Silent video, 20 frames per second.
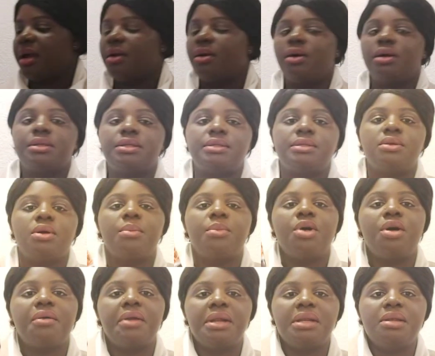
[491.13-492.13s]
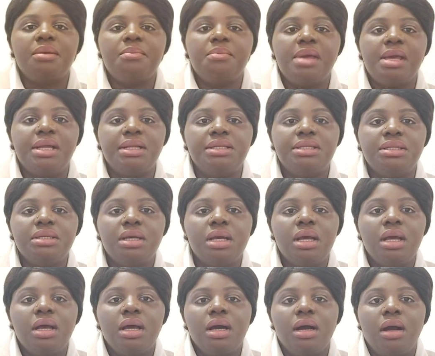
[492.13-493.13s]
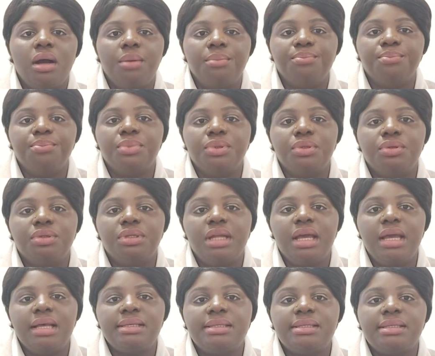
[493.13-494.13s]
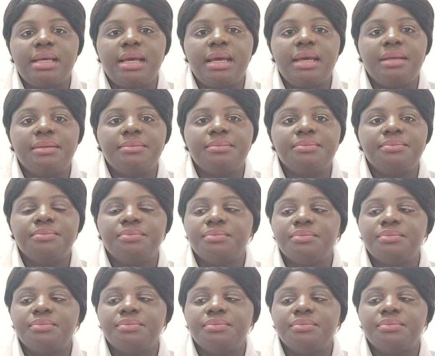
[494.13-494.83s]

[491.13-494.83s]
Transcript: i got some already made um bolognese